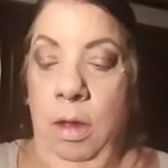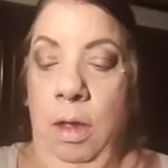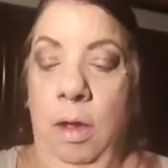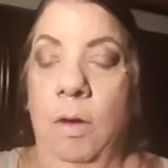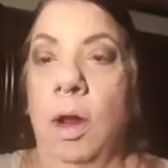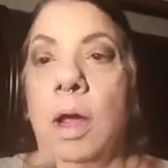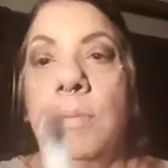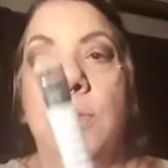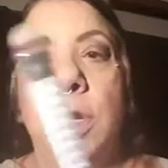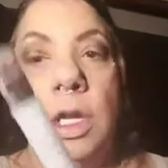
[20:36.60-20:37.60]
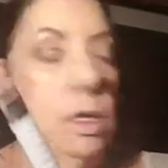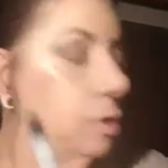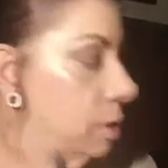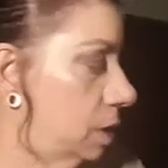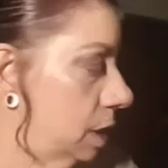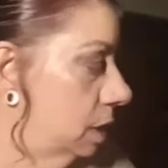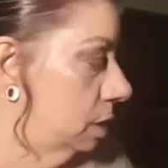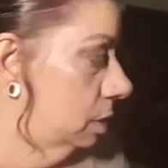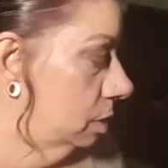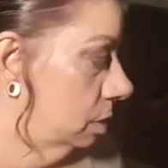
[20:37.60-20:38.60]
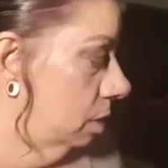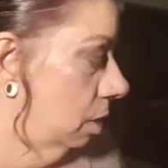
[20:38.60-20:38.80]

Alright, I'm going to use this